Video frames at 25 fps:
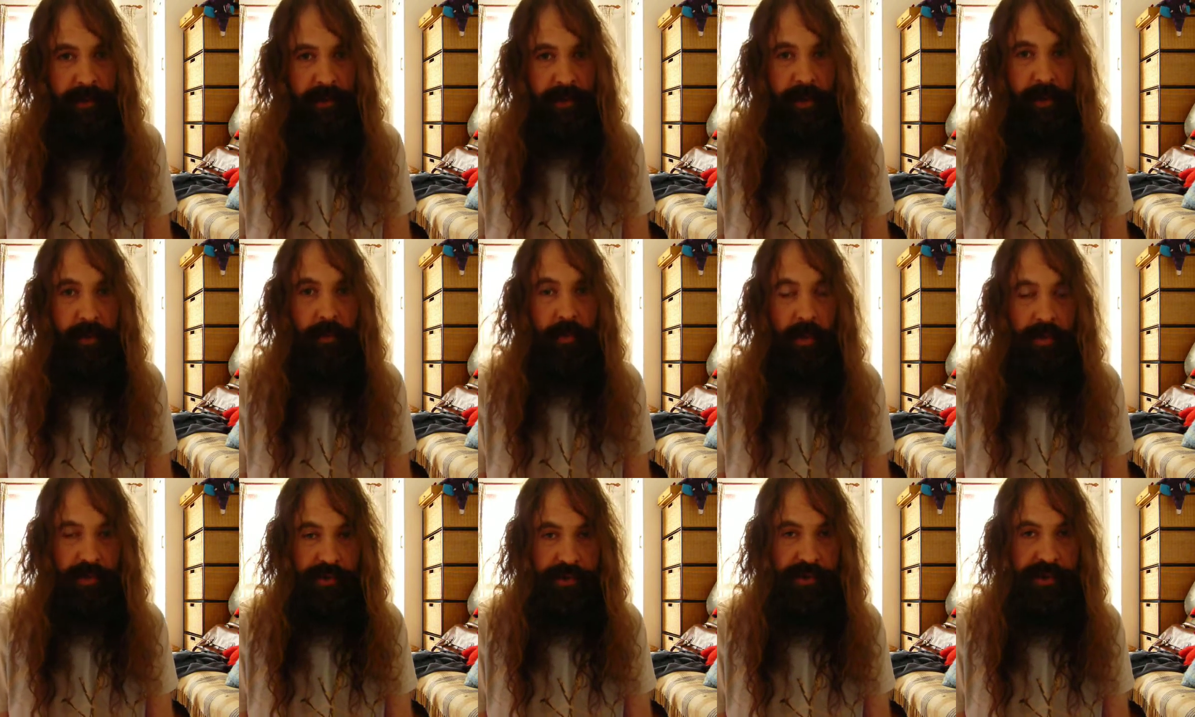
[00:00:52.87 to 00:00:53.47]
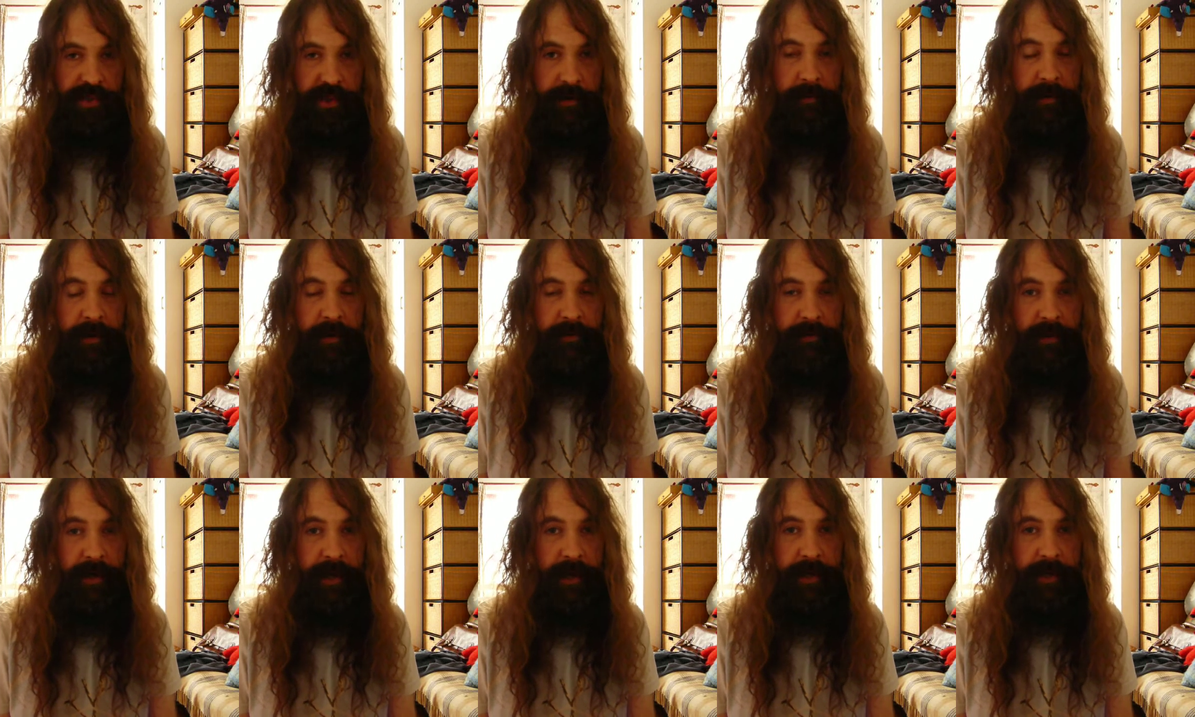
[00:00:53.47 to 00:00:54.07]
It was to
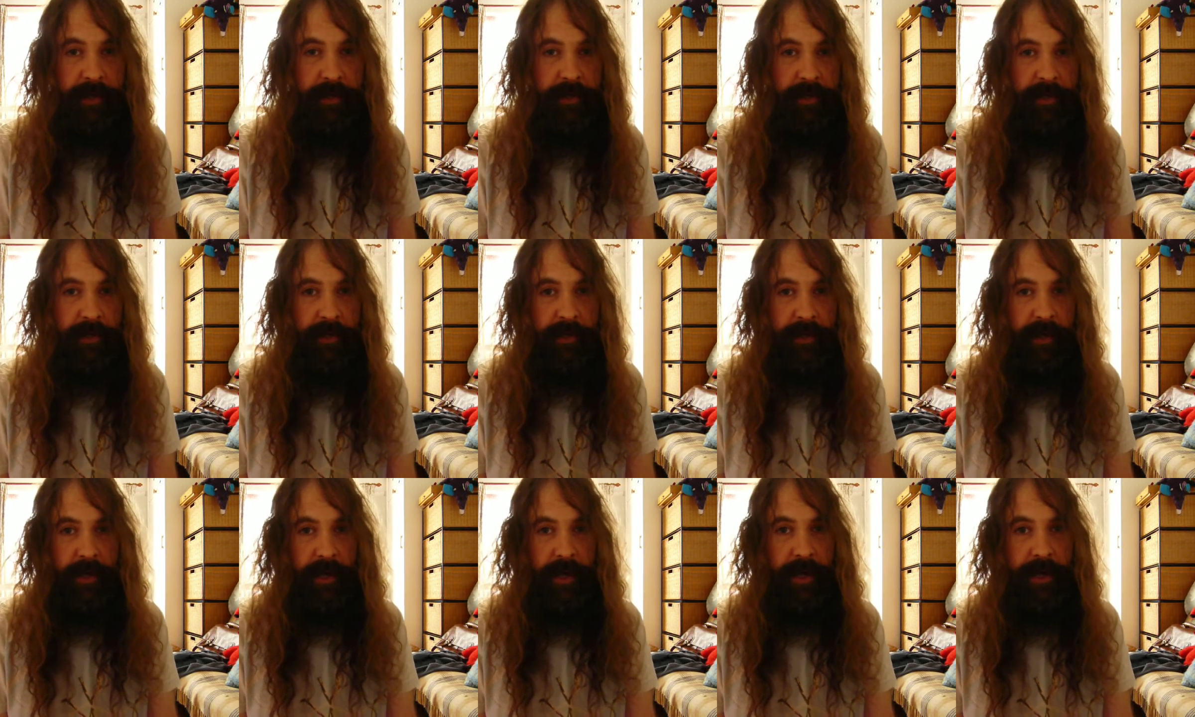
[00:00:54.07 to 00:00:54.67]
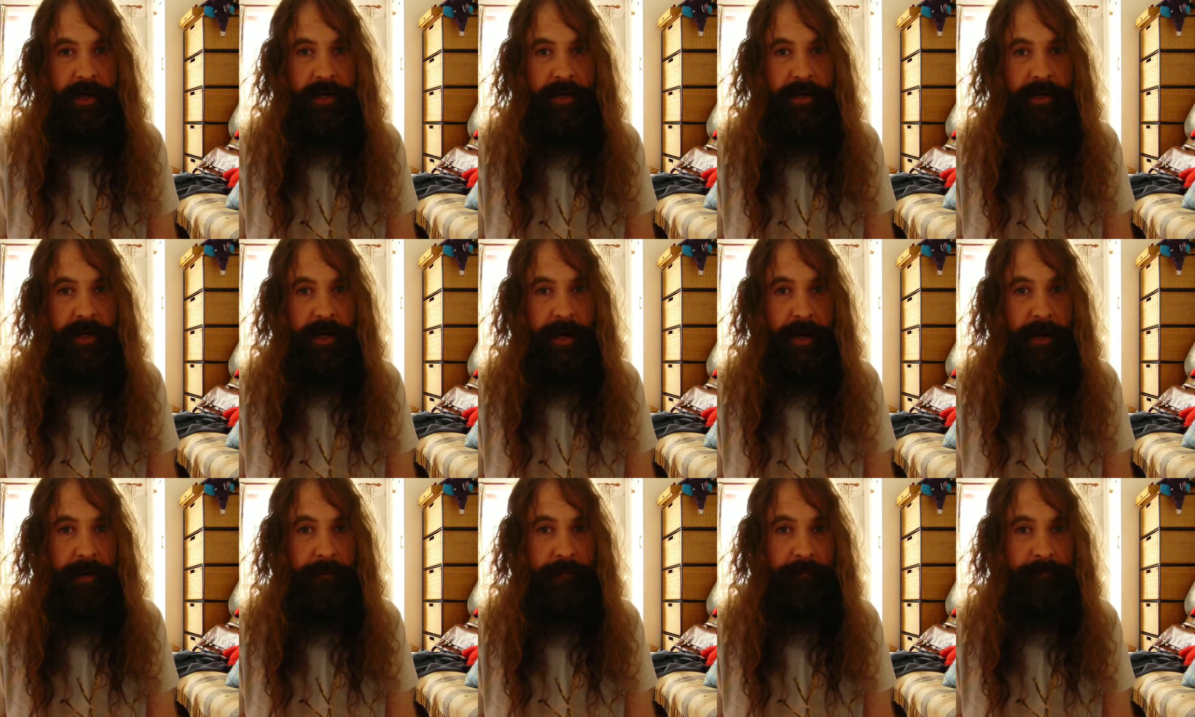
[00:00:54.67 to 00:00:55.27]
simplify it. And
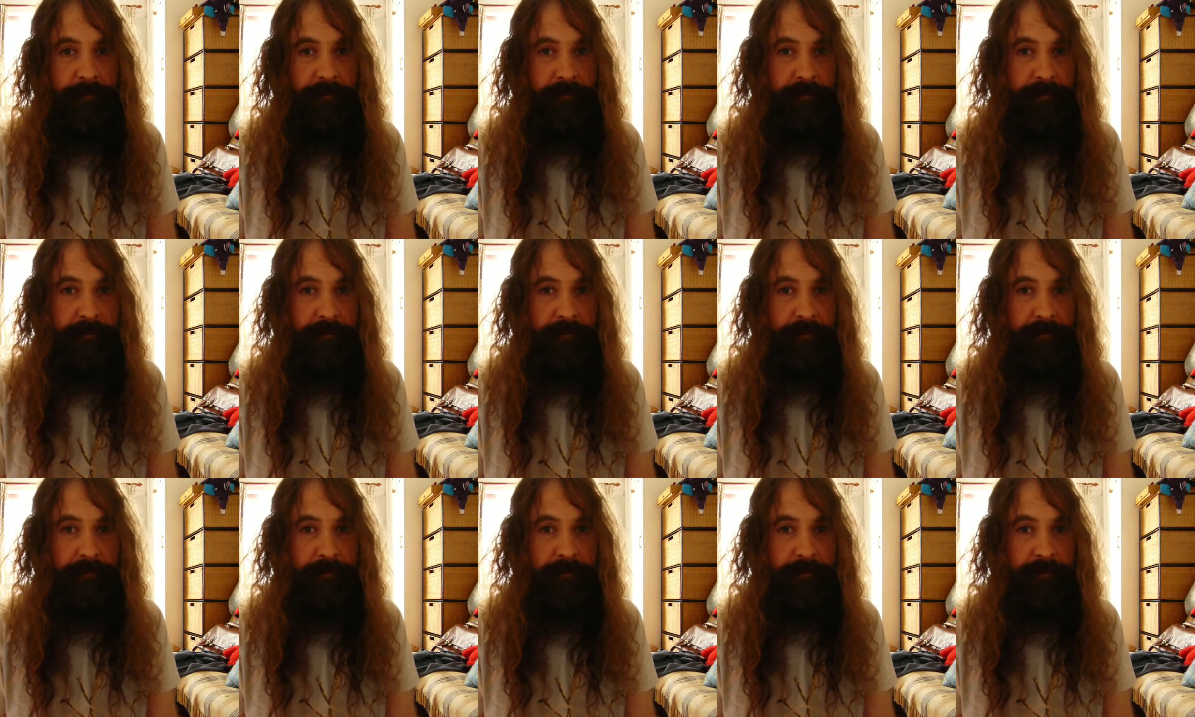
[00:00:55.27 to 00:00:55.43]
I